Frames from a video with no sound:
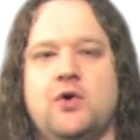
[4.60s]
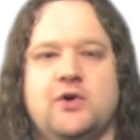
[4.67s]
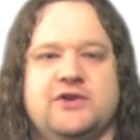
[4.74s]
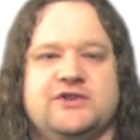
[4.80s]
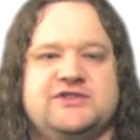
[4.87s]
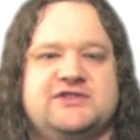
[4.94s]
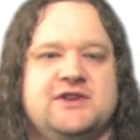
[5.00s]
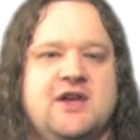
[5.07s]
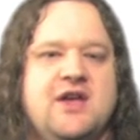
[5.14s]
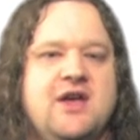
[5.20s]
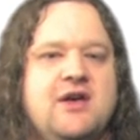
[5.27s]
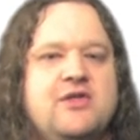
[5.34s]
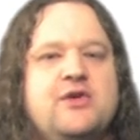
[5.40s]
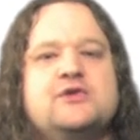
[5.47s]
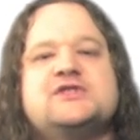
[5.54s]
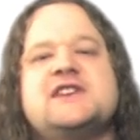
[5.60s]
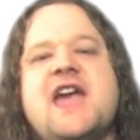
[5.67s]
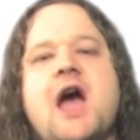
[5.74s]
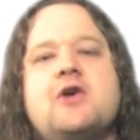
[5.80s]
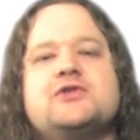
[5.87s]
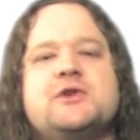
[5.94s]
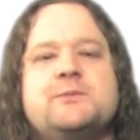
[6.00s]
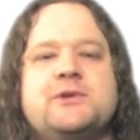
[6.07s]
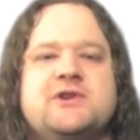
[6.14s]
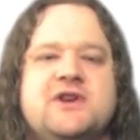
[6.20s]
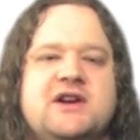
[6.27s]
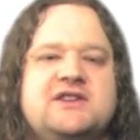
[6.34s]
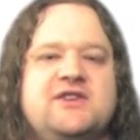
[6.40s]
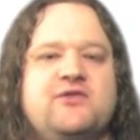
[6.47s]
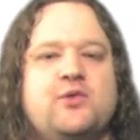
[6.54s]
holes, those
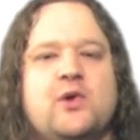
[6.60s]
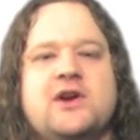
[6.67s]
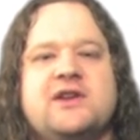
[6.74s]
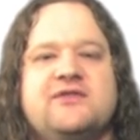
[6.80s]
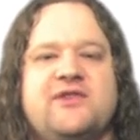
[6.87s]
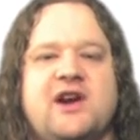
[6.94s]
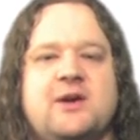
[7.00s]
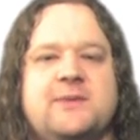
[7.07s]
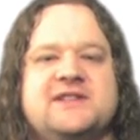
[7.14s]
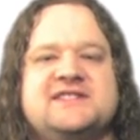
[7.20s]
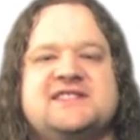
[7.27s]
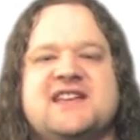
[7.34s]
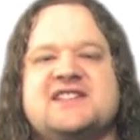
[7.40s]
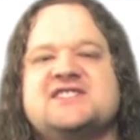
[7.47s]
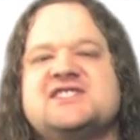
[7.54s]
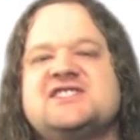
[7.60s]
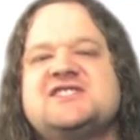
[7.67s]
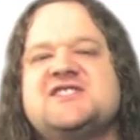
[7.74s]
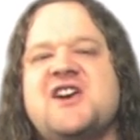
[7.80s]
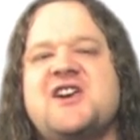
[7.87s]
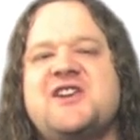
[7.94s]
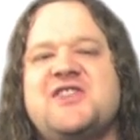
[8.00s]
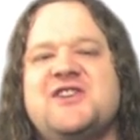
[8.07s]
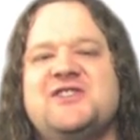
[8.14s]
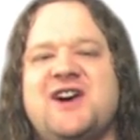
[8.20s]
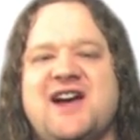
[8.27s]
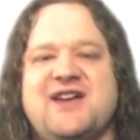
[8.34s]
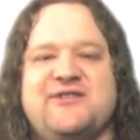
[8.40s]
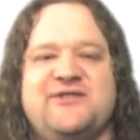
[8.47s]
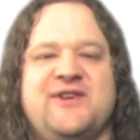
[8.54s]
counterproductive work environments that suck the
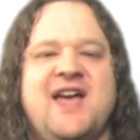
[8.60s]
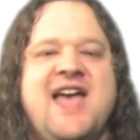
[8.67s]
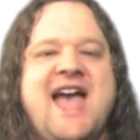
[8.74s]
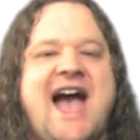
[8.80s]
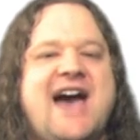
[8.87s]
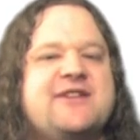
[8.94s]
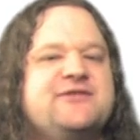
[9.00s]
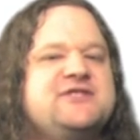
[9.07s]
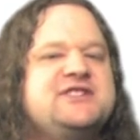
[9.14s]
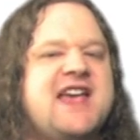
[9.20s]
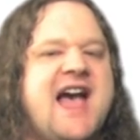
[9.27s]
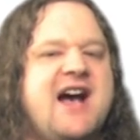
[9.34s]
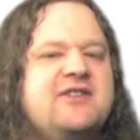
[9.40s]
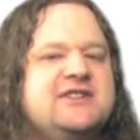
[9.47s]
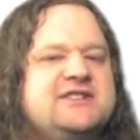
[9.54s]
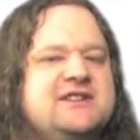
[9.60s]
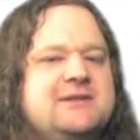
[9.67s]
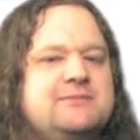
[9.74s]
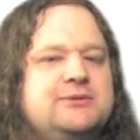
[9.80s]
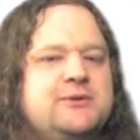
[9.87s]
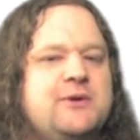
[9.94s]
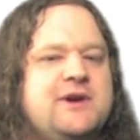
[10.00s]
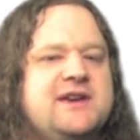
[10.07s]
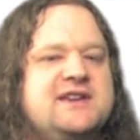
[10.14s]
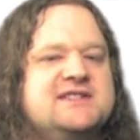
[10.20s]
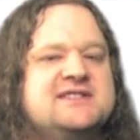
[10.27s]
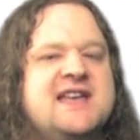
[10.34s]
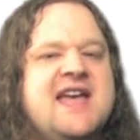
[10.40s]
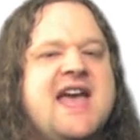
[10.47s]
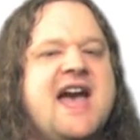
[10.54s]
life out of talented
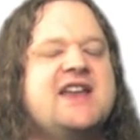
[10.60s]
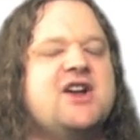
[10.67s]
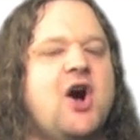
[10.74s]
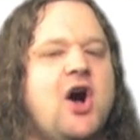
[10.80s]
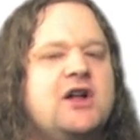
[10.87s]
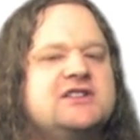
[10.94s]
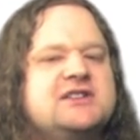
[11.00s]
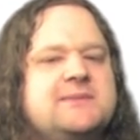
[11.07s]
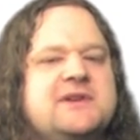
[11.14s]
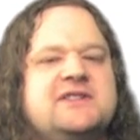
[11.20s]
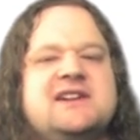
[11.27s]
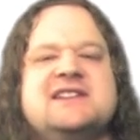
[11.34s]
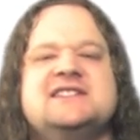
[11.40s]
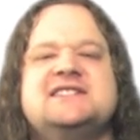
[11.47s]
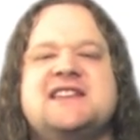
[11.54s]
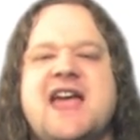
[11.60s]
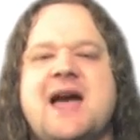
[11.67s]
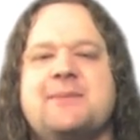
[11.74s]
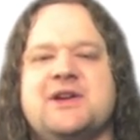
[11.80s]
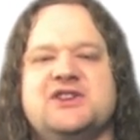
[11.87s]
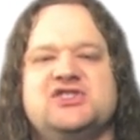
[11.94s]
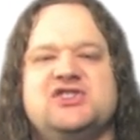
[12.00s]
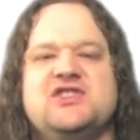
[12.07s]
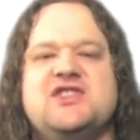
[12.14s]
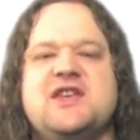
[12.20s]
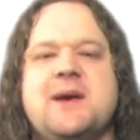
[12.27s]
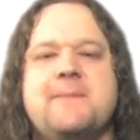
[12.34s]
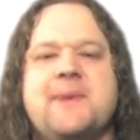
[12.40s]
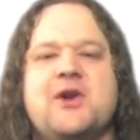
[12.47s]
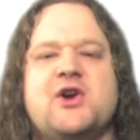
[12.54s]
employees and ultimately damage
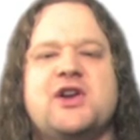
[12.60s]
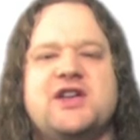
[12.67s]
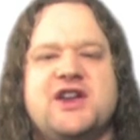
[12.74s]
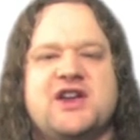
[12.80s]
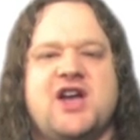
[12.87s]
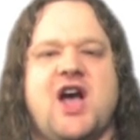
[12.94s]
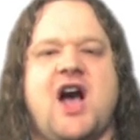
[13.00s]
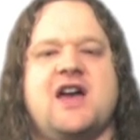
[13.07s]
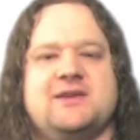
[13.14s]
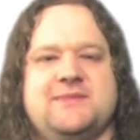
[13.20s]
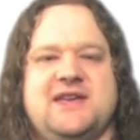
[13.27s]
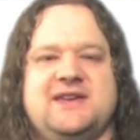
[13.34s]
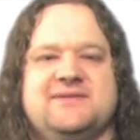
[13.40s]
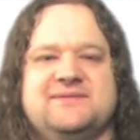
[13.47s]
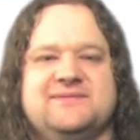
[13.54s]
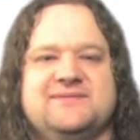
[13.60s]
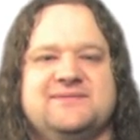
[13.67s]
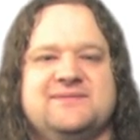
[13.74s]
the American economy.